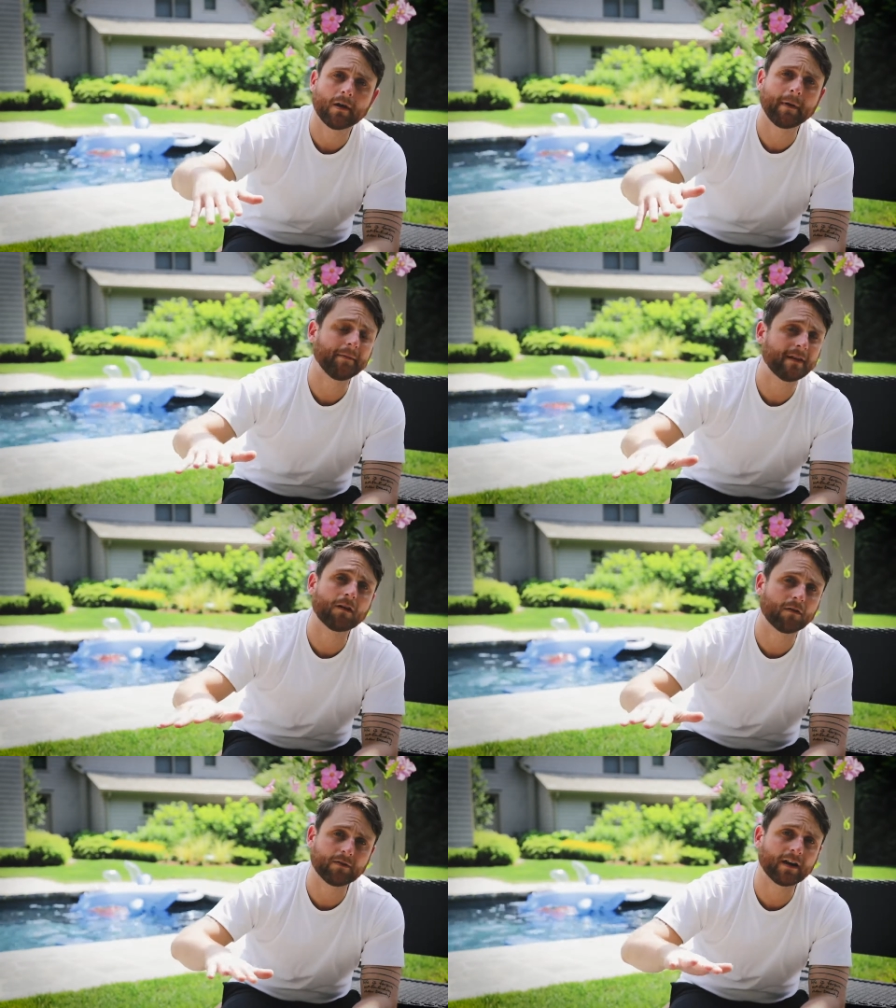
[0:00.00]
Maybe
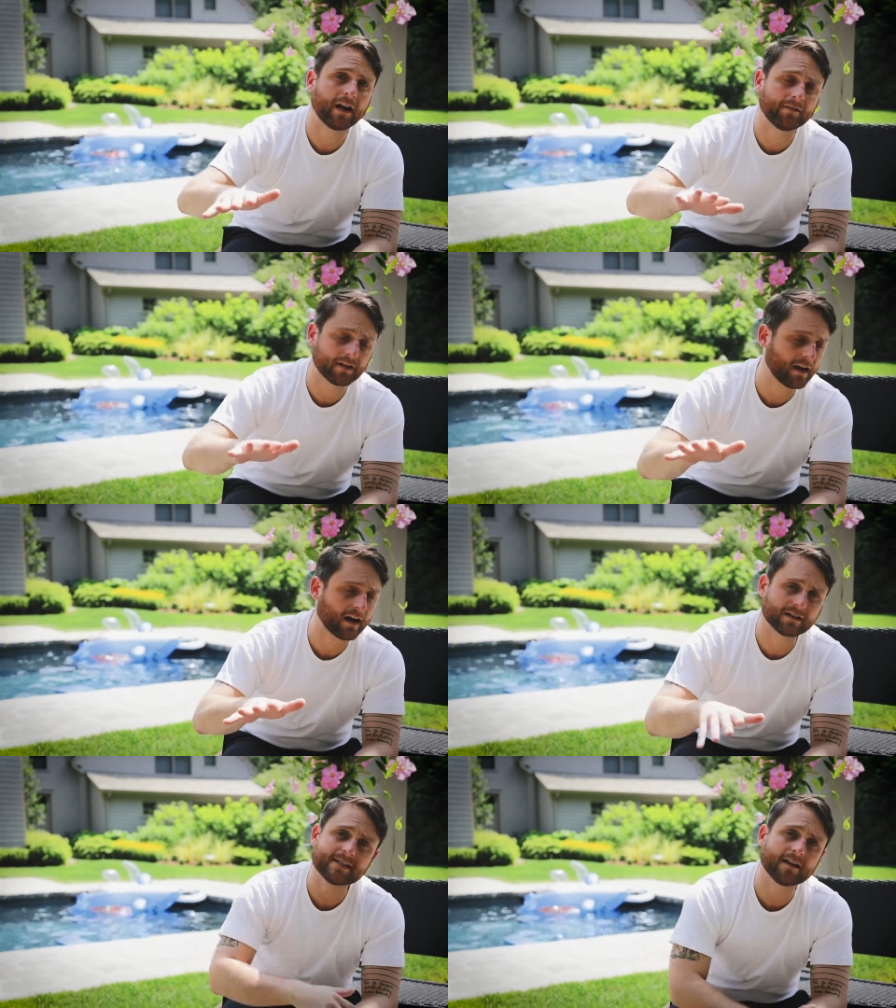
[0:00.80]
they're, they're not even
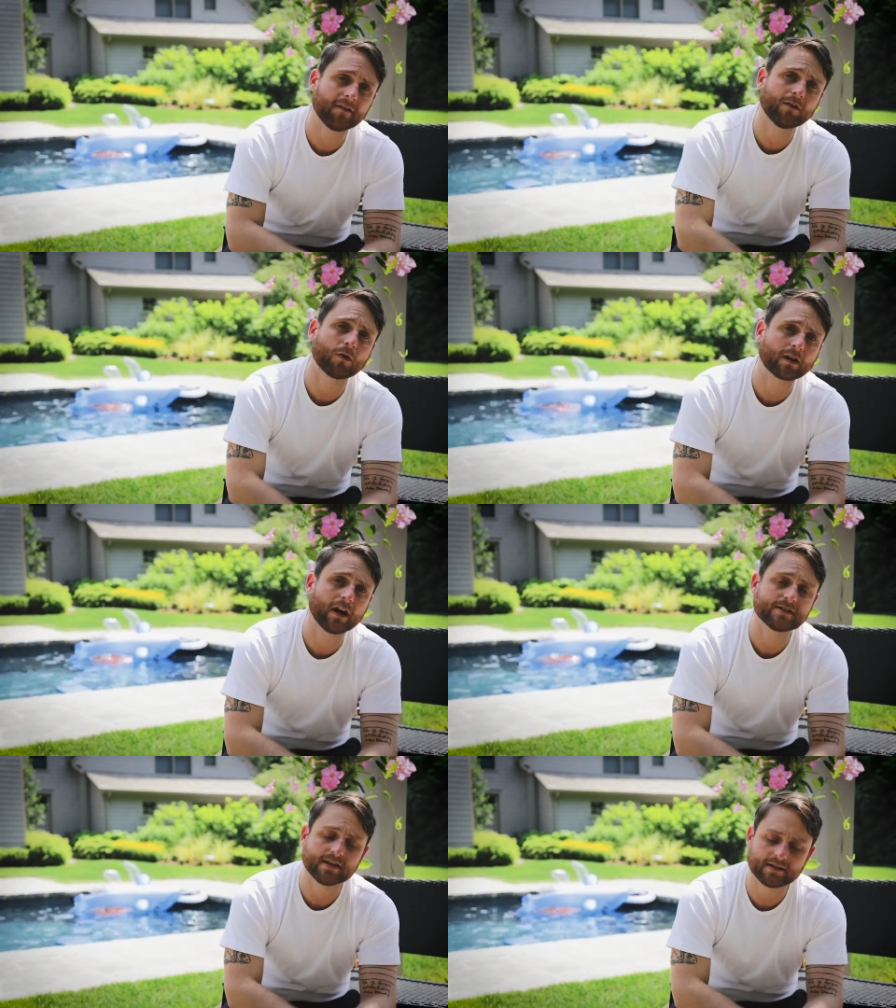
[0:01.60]
cognizant of it or
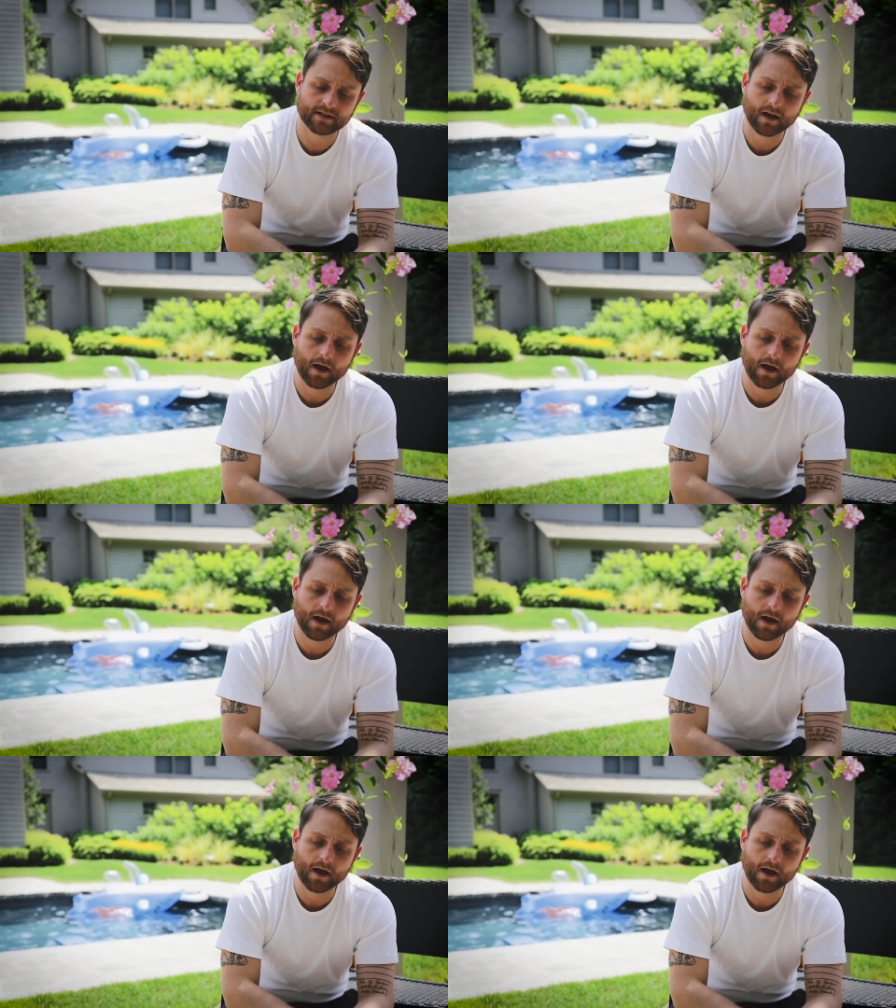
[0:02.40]
conscious,